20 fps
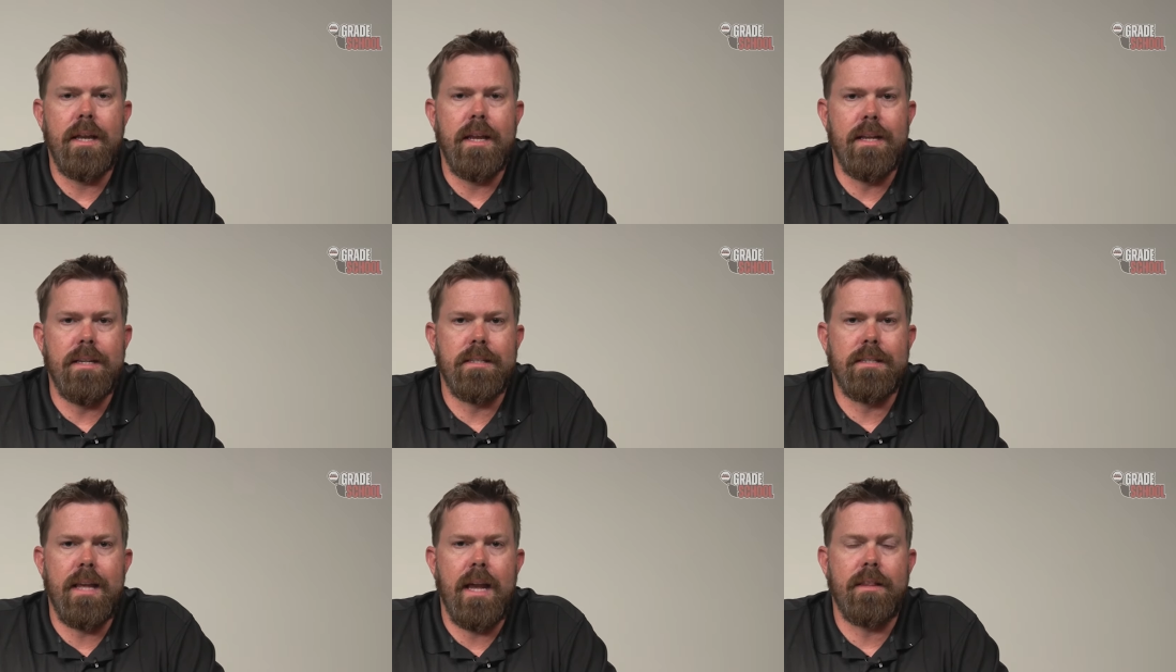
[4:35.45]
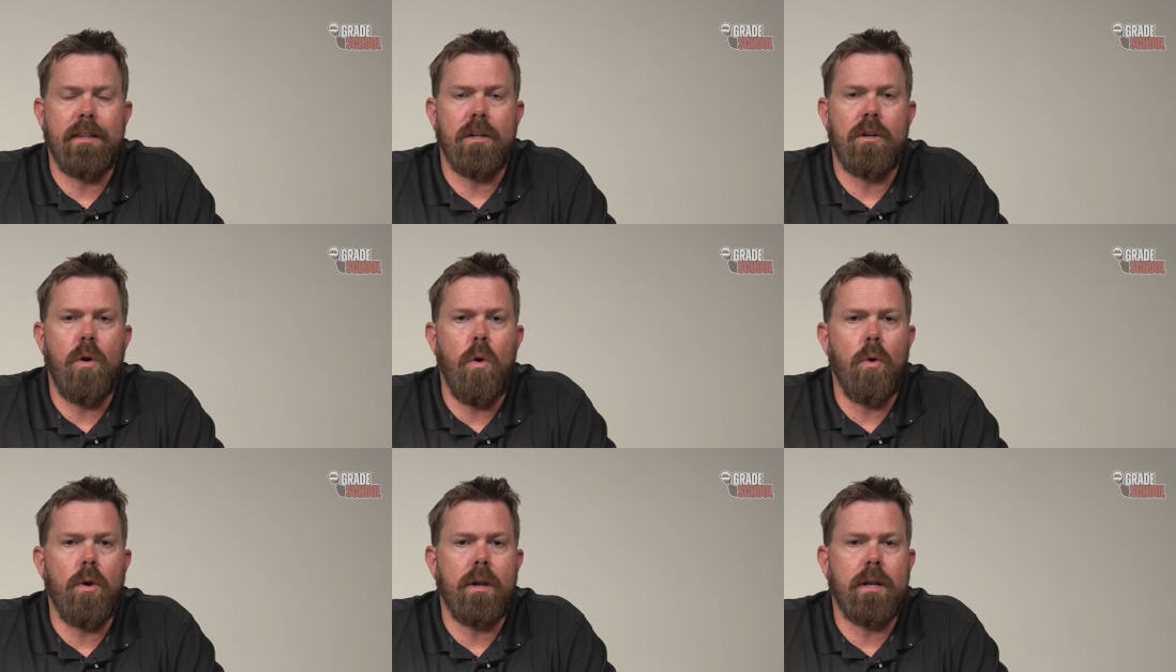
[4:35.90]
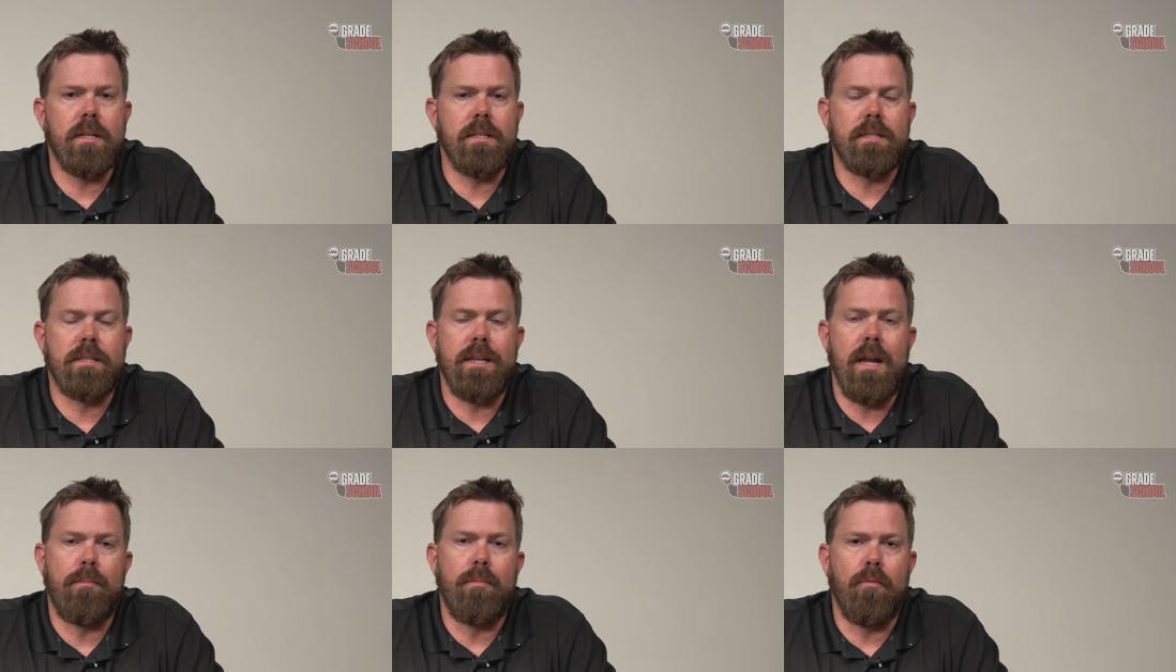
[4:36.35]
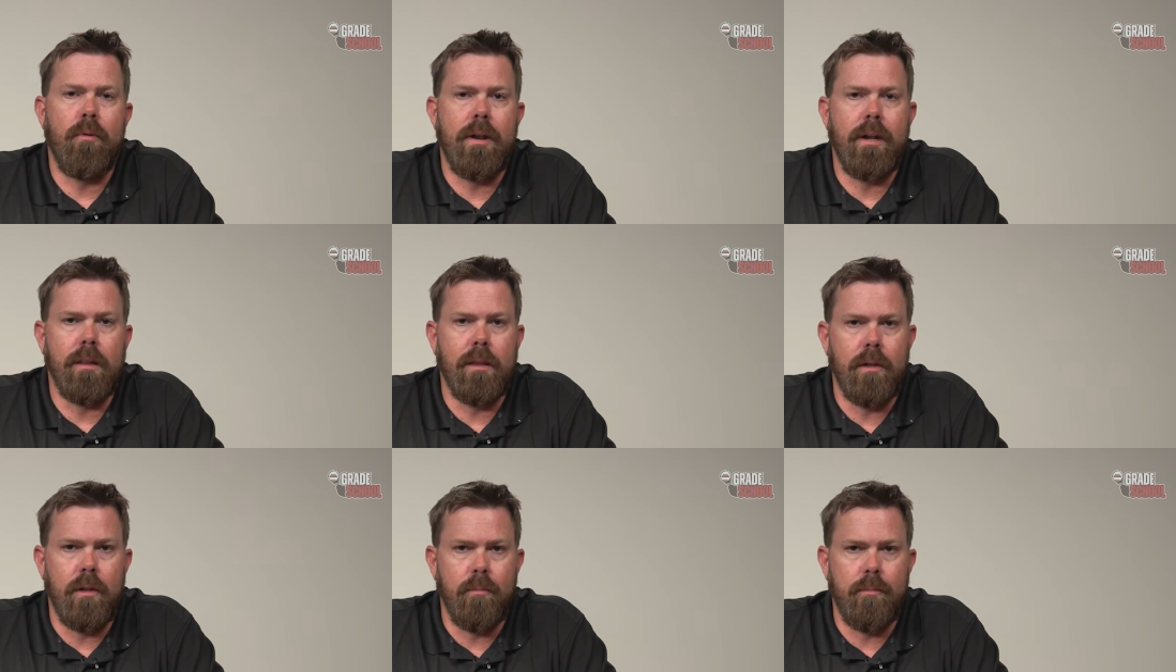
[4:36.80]
is that the corner can
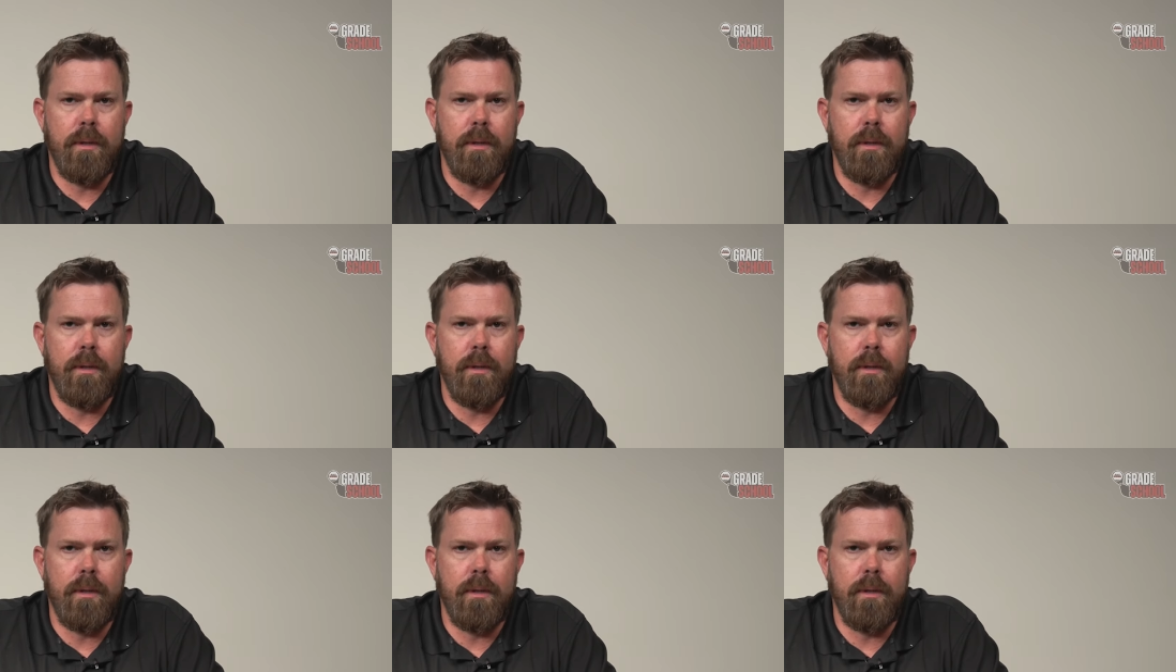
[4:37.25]
separate a little